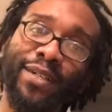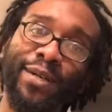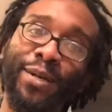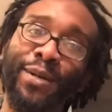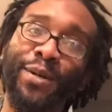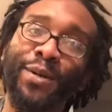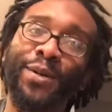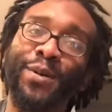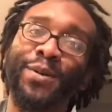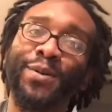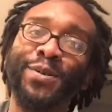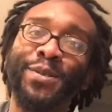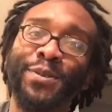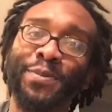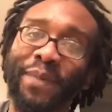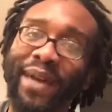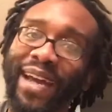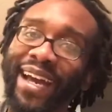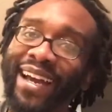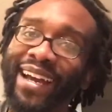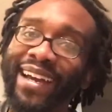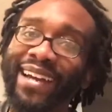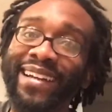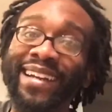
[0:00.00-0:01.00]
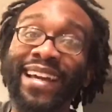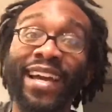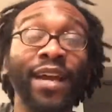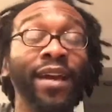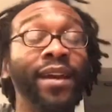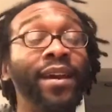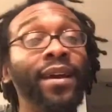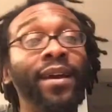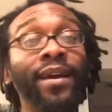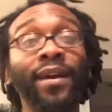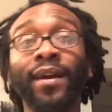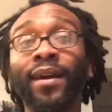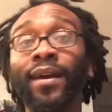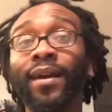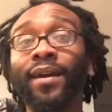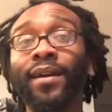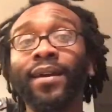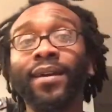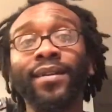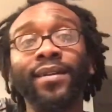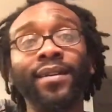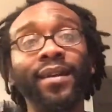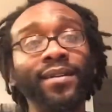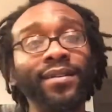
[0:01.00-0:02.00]
used, man,
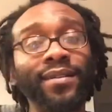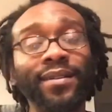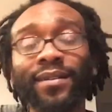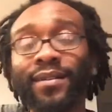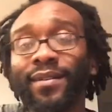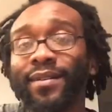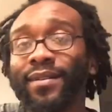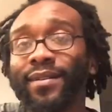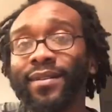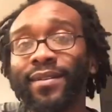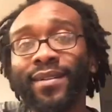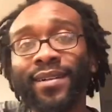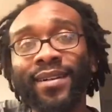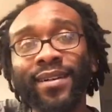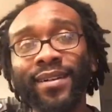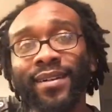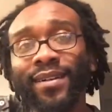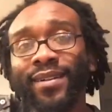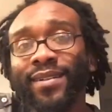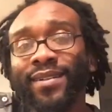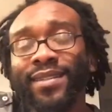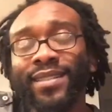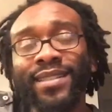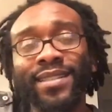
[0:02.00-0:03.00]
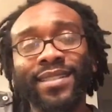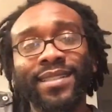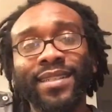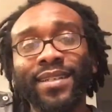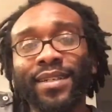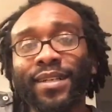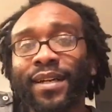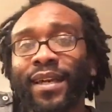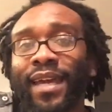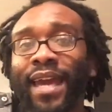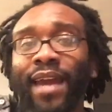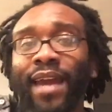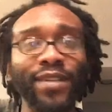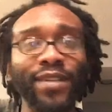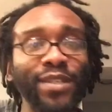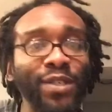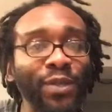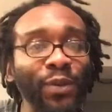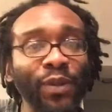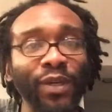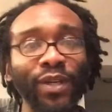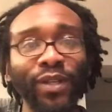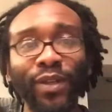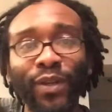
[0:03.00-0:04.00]
you could have, you just could have it
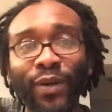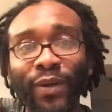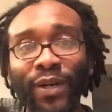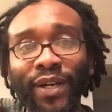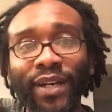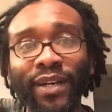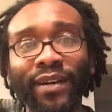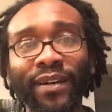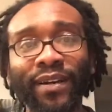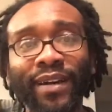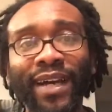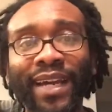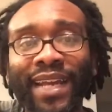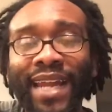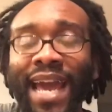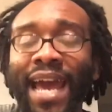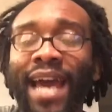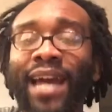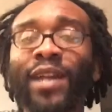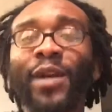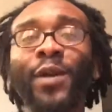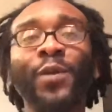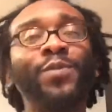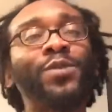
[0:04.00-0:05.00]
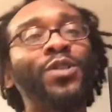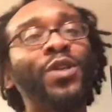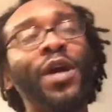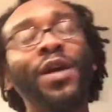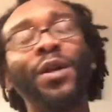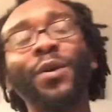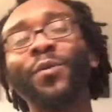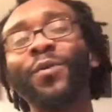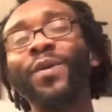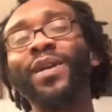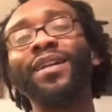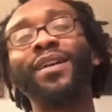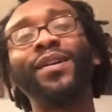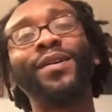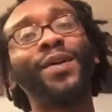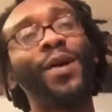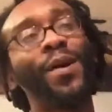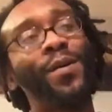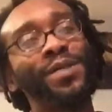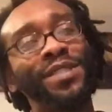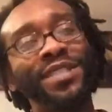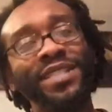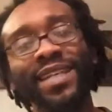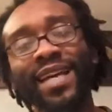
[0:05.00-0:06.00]
to a lawyer and had him try to
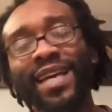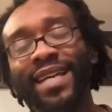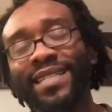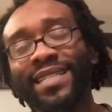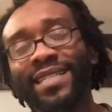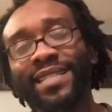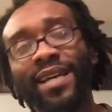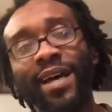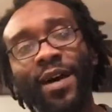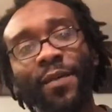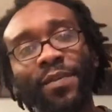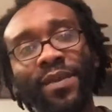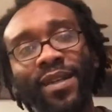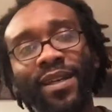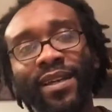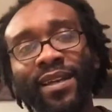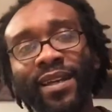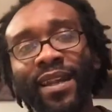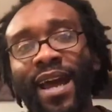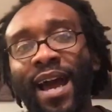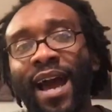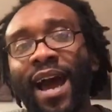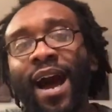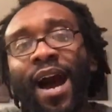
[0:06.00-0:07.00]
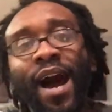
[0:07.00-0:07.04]
renegotiate something.